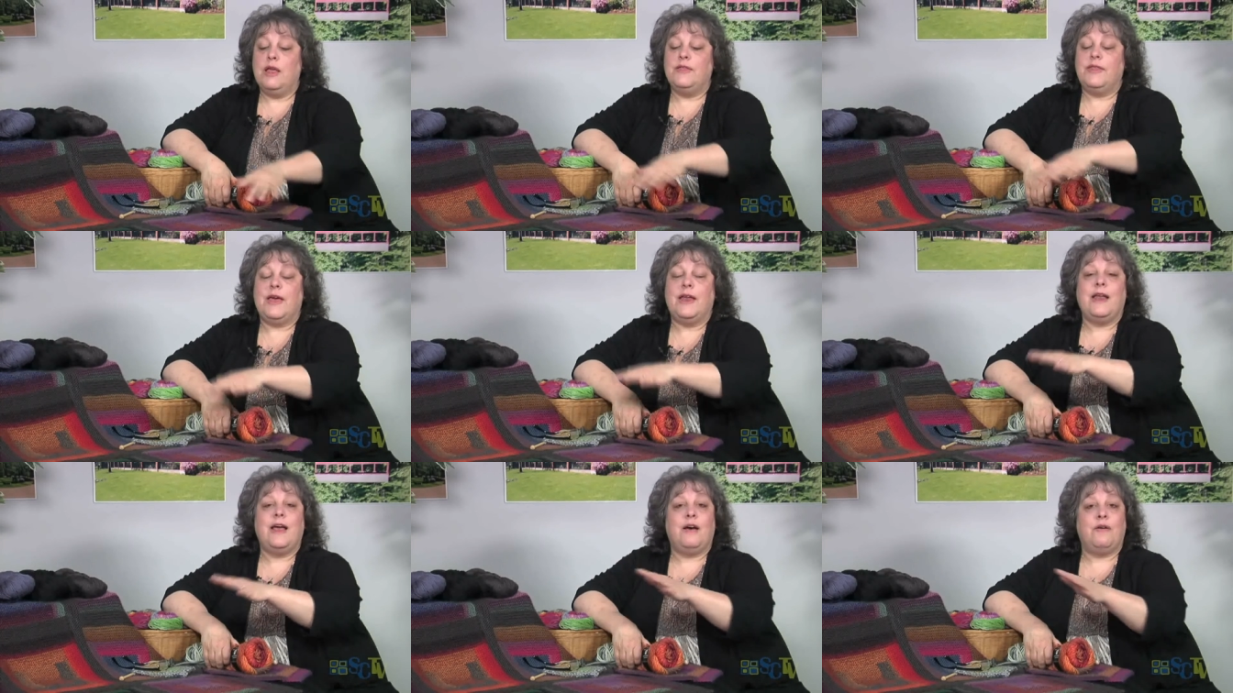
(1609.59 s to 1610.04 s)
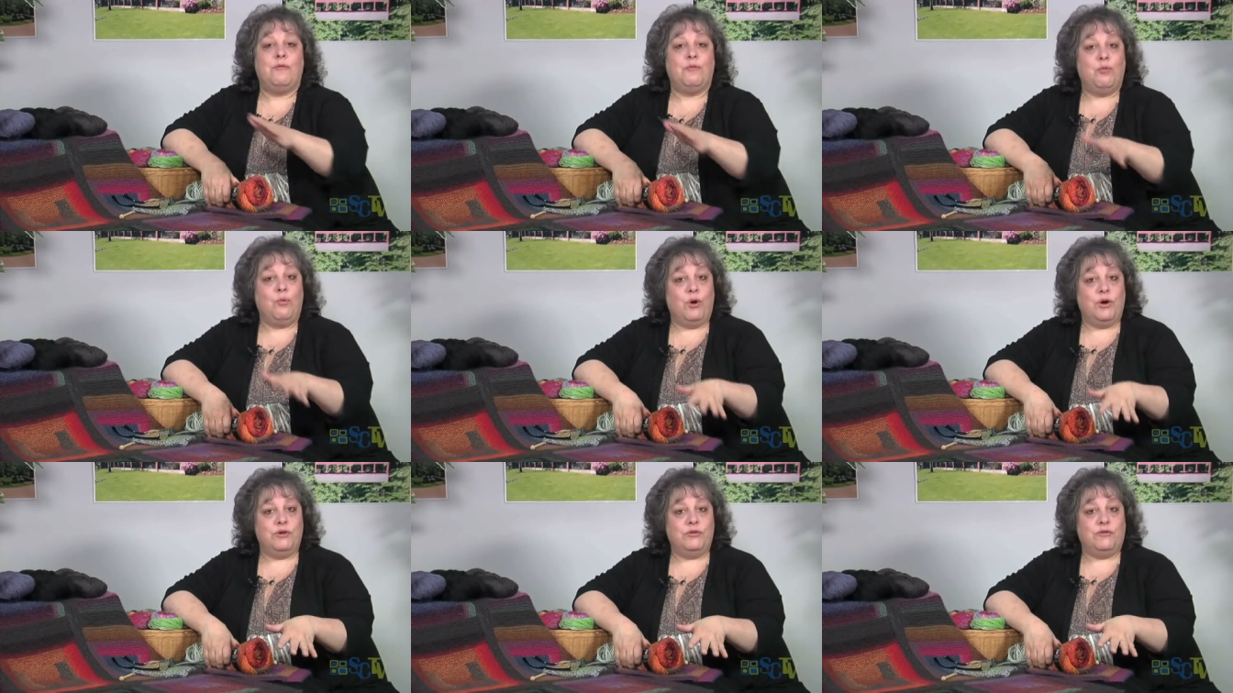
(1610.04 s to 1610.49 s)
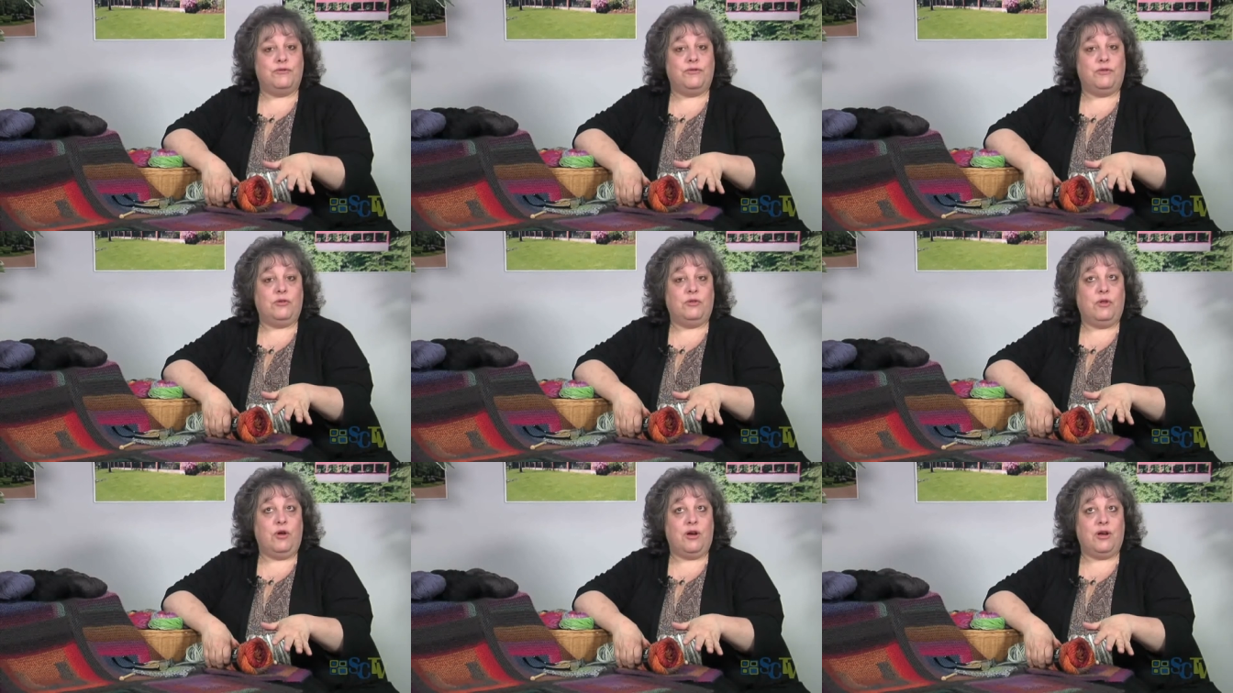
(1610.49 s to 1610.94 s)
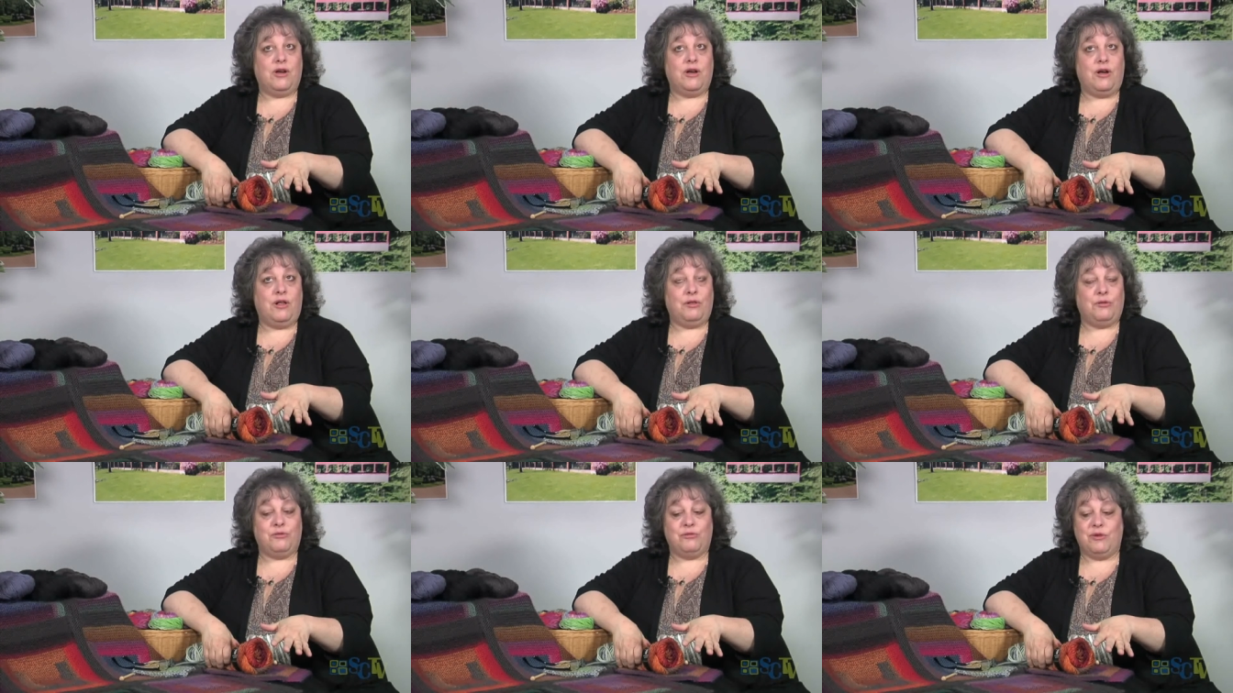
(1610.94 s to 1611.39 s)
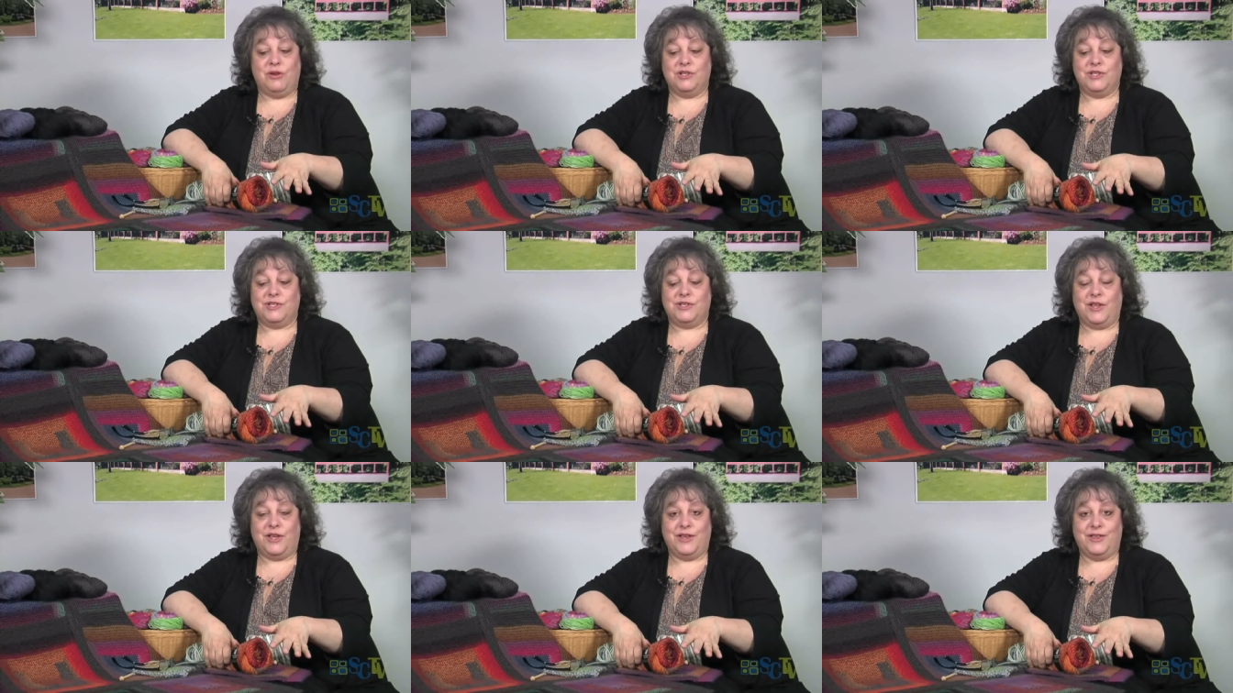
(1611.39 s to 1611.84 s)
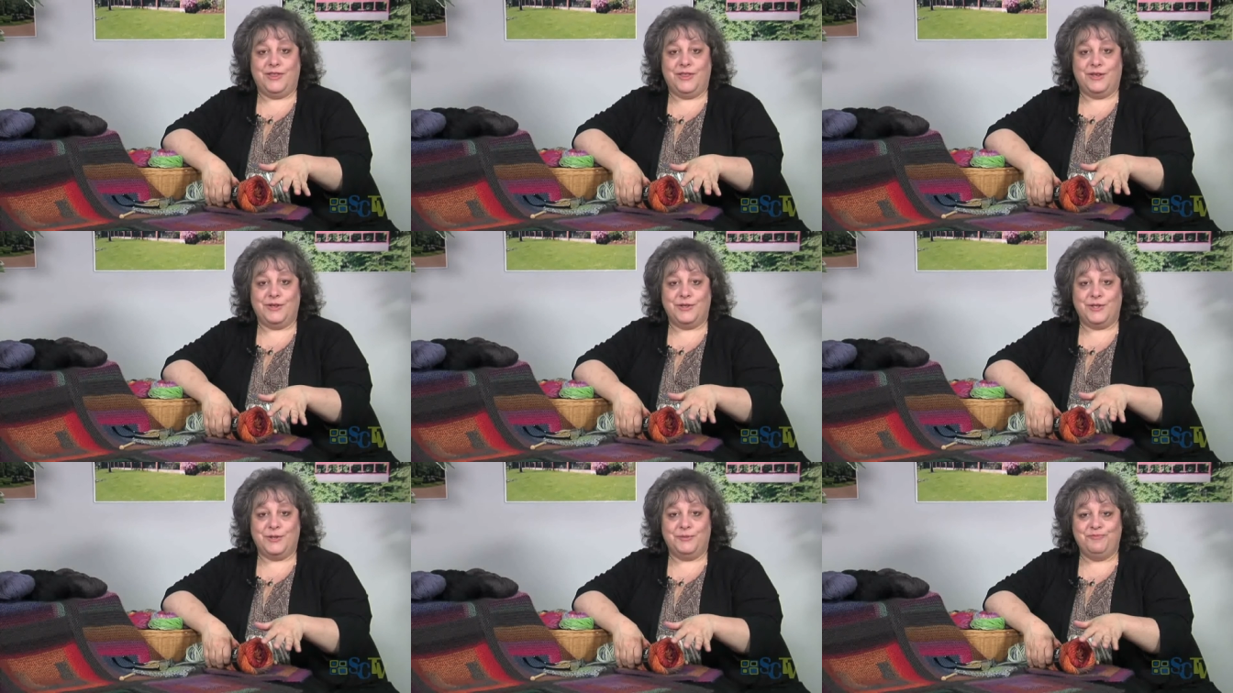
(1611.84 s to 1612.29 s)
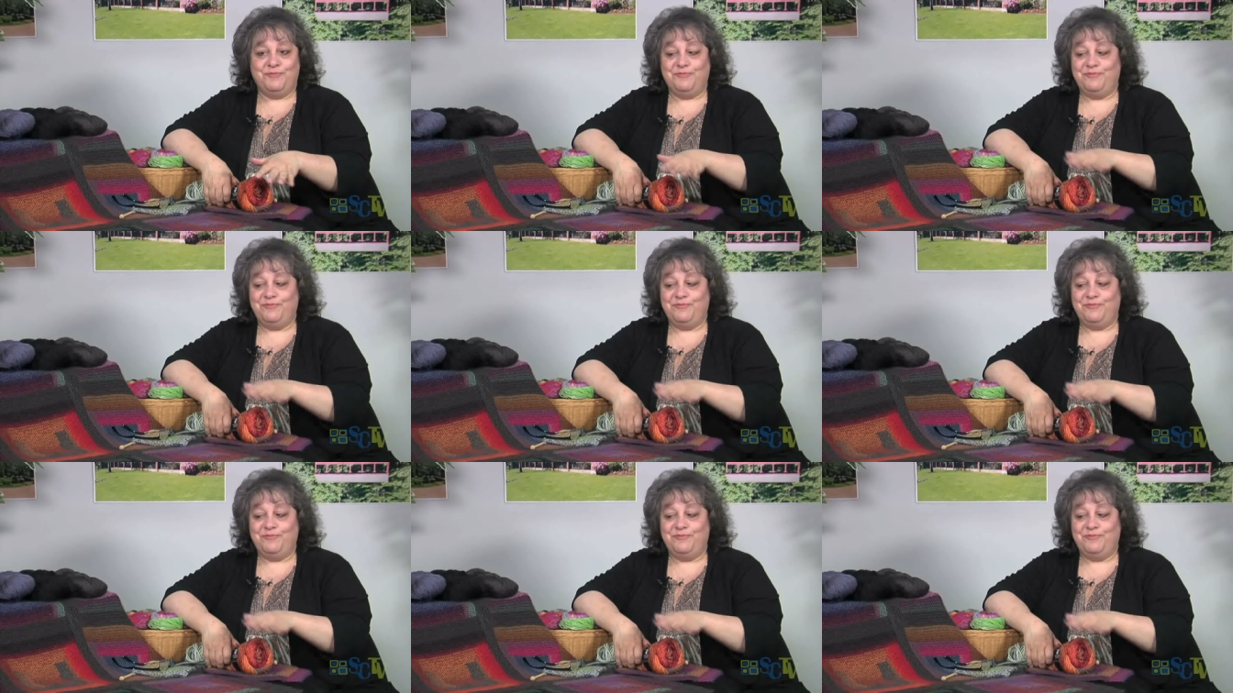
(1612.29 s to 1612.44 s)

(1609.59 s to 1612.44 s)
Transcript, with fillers: that have wonderful long color runs like this.